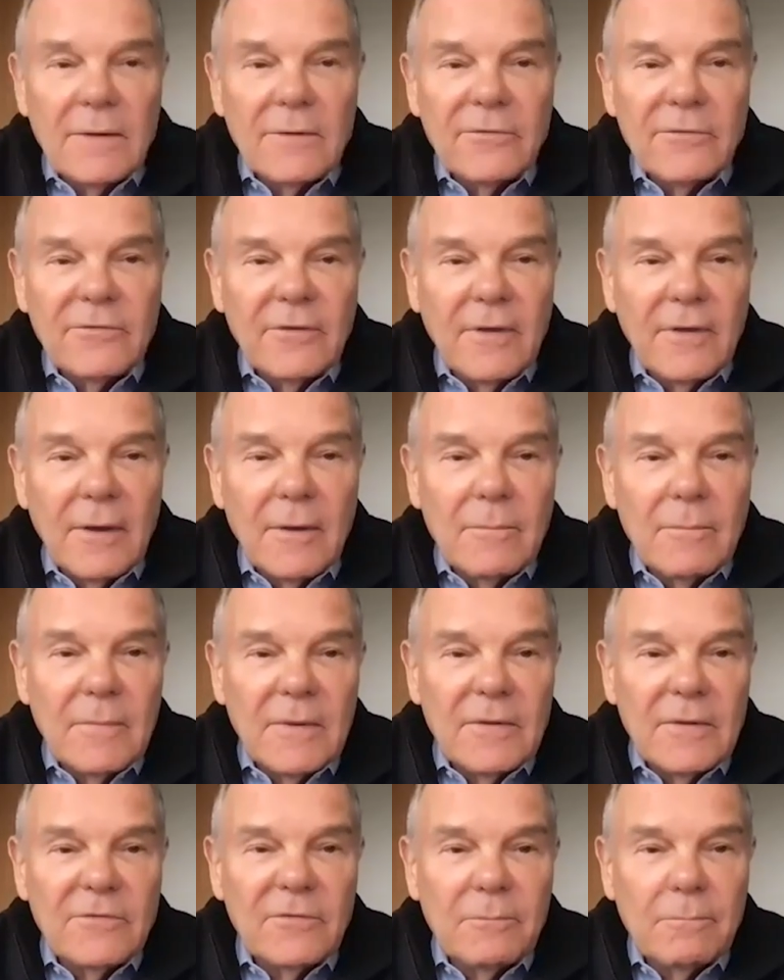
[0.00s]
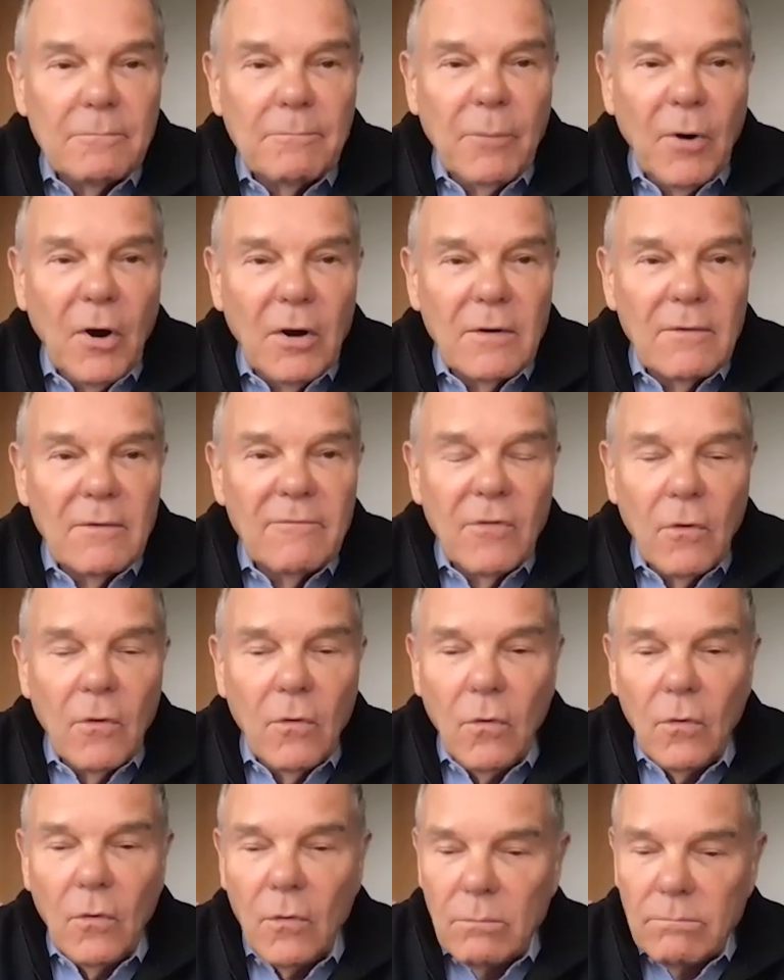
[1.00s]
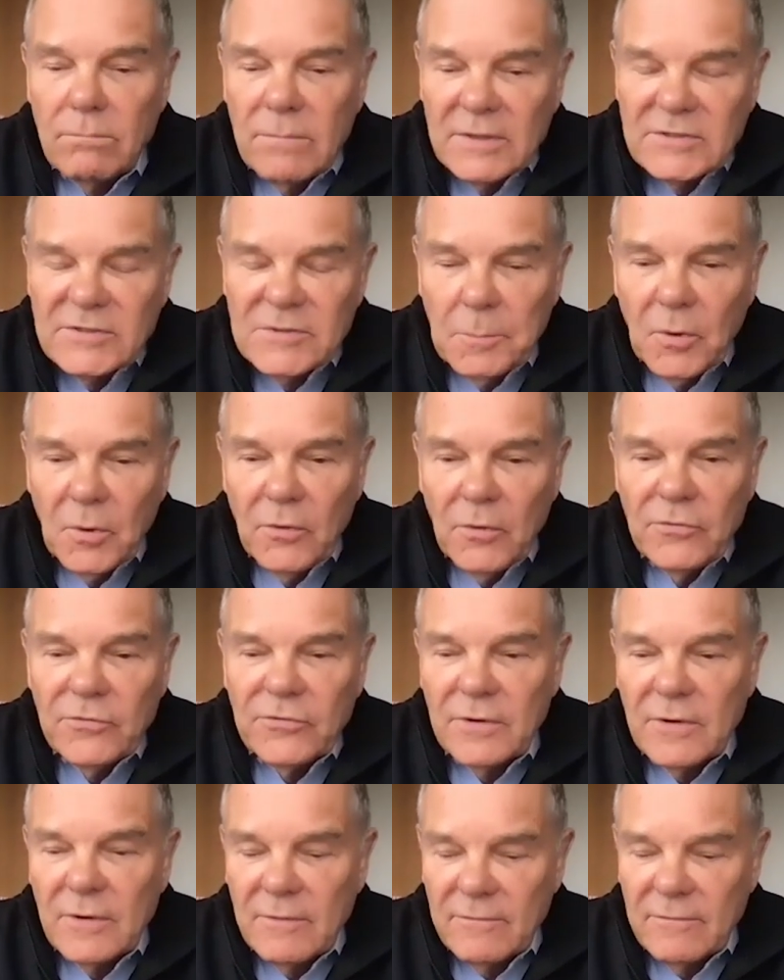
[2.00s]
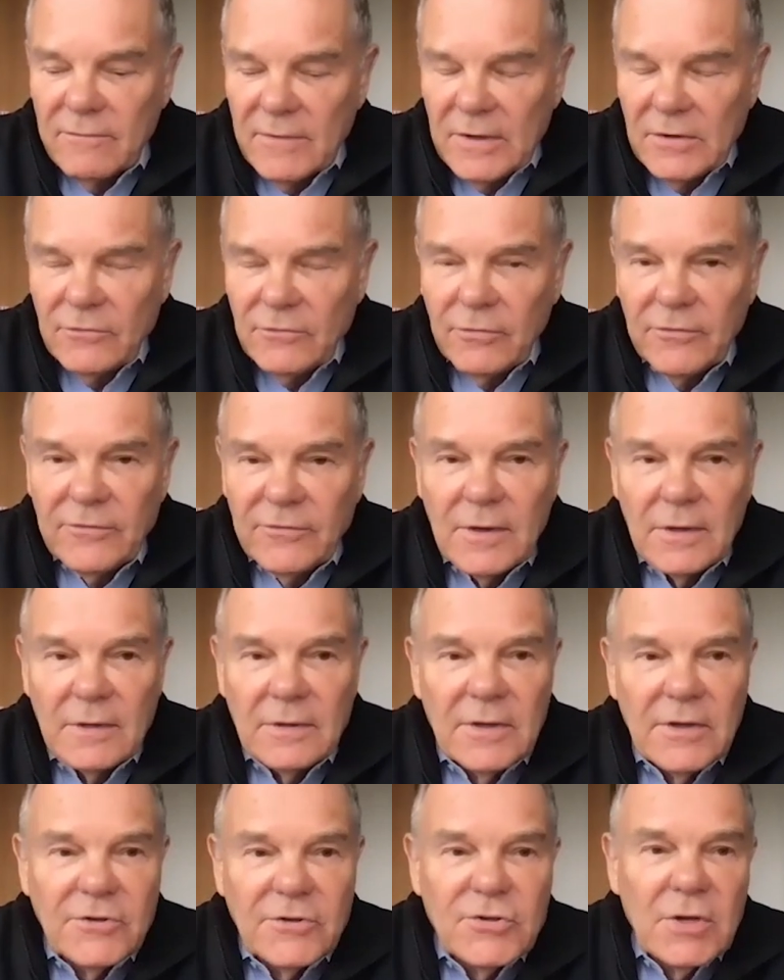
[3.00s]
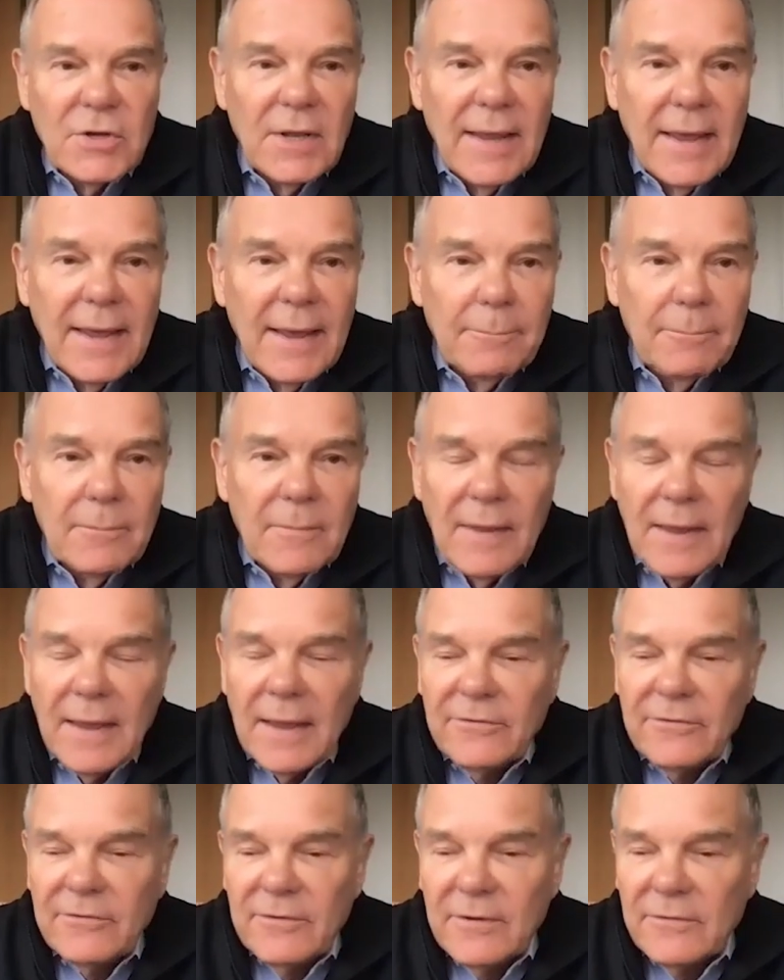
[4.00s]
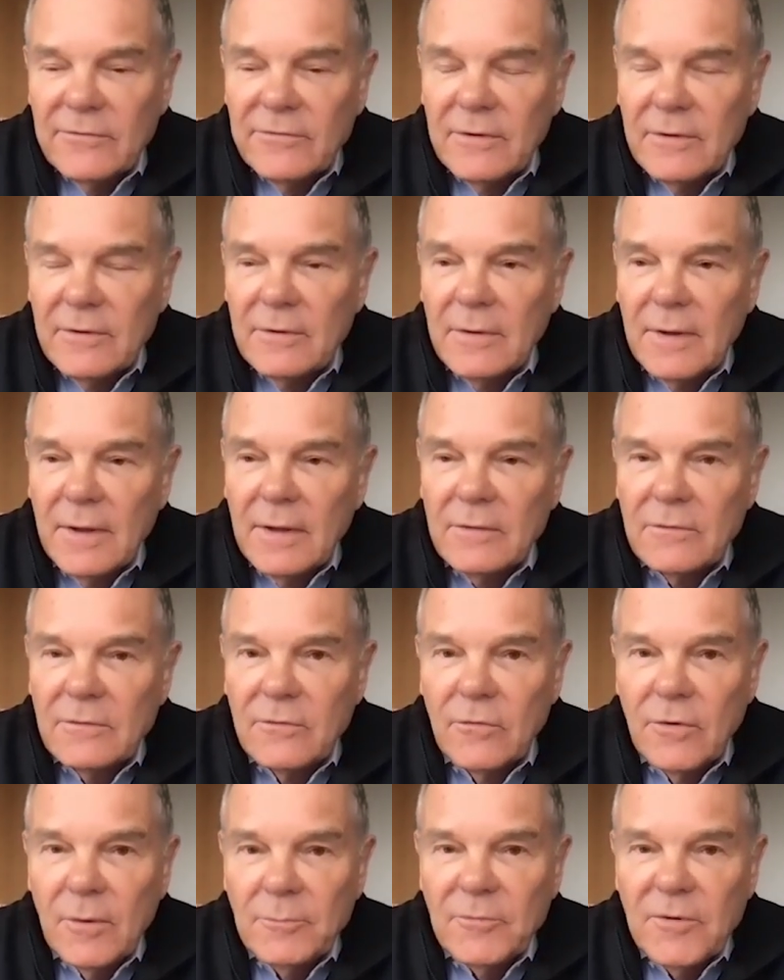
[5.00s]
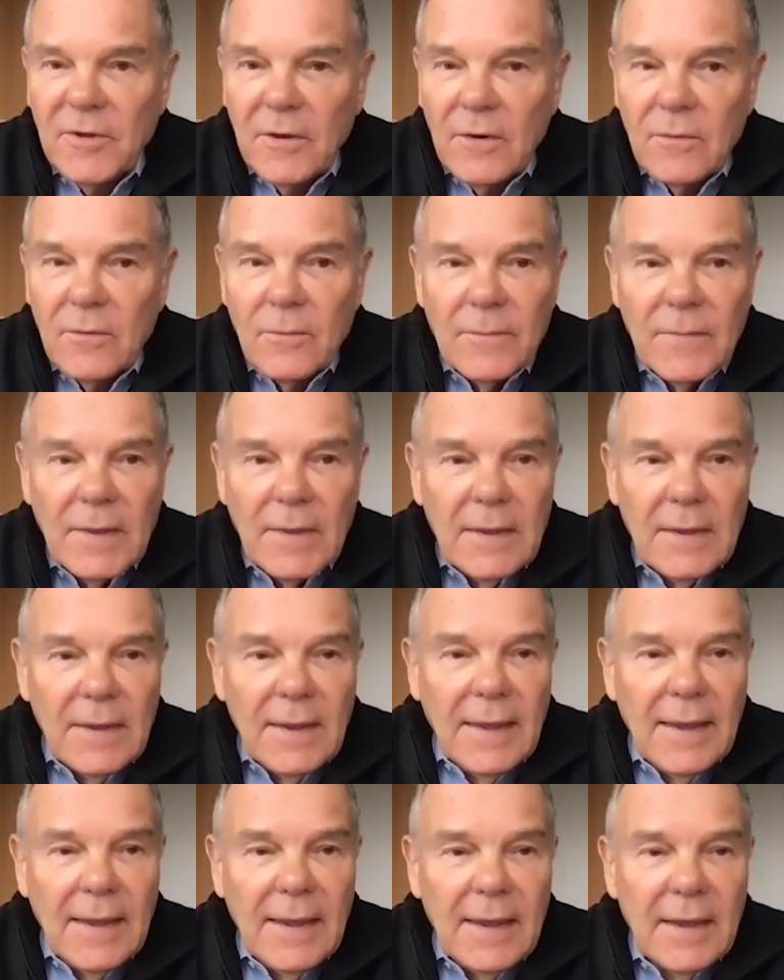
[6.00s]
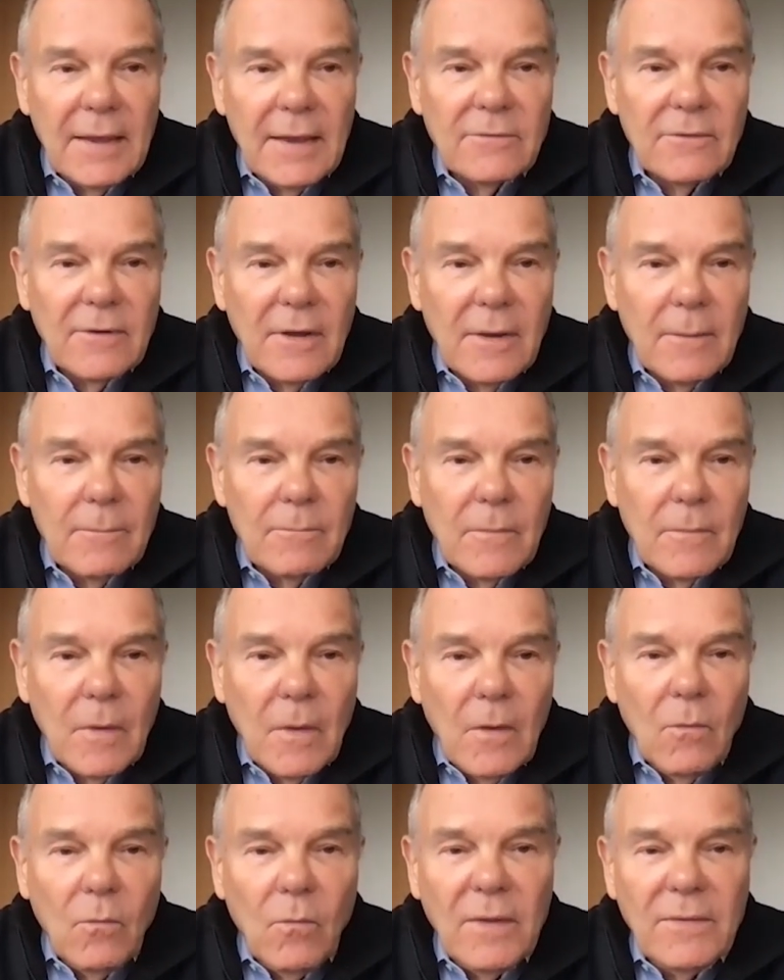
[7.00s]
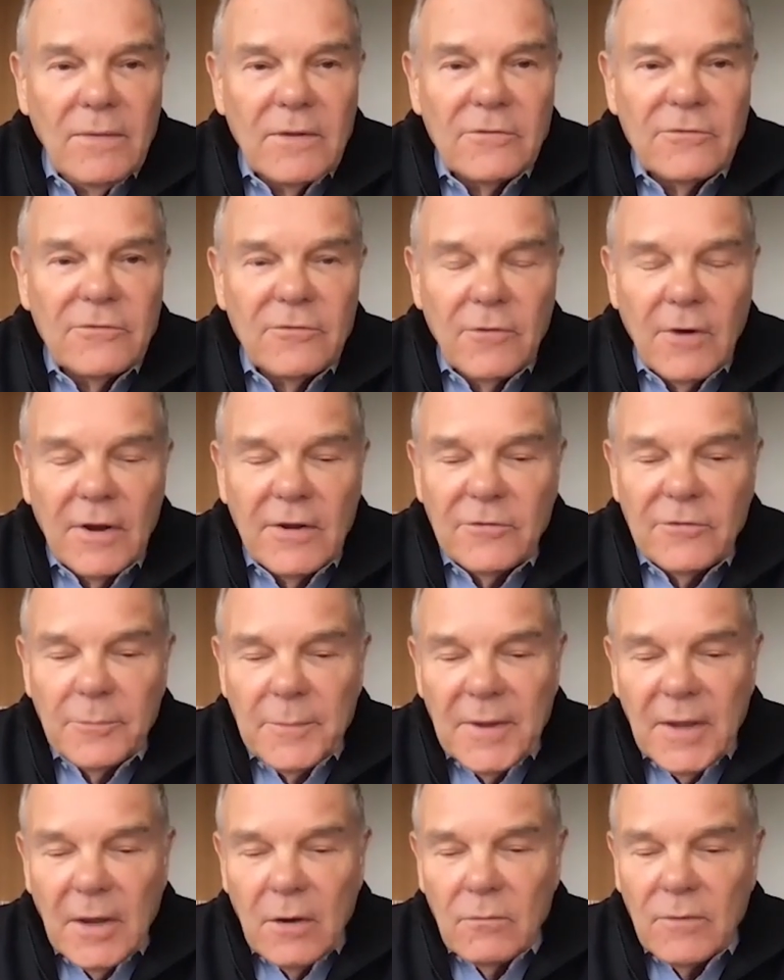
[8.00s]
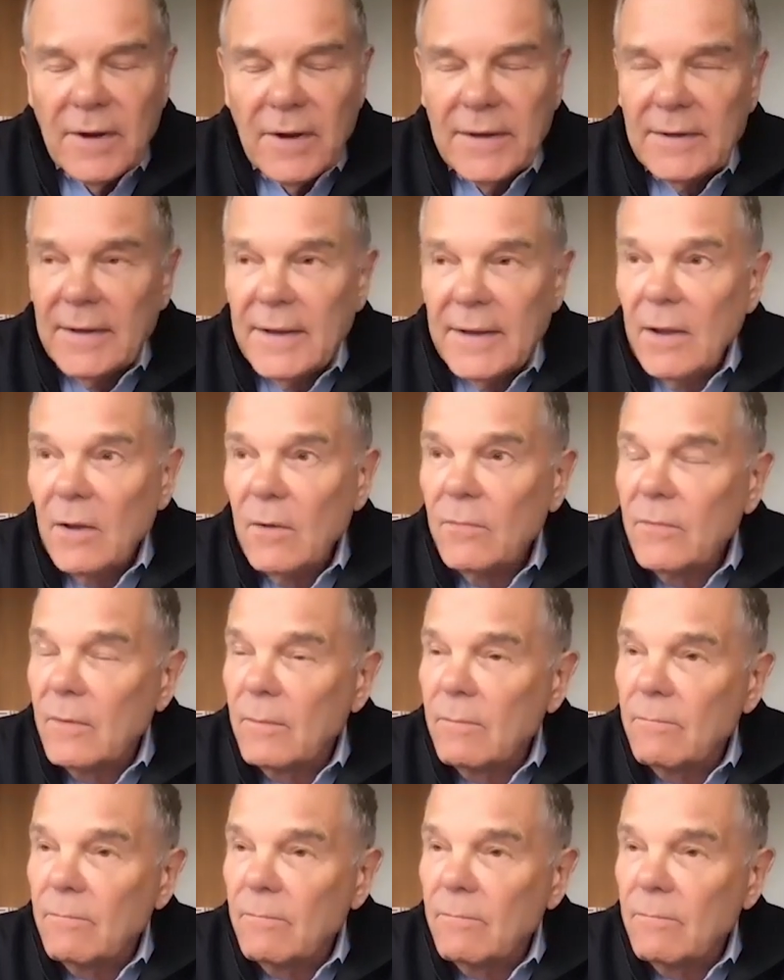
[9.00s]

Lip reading: it's part of the whole explosion of interest in digital assets and crypto. And one that strikes me out right now,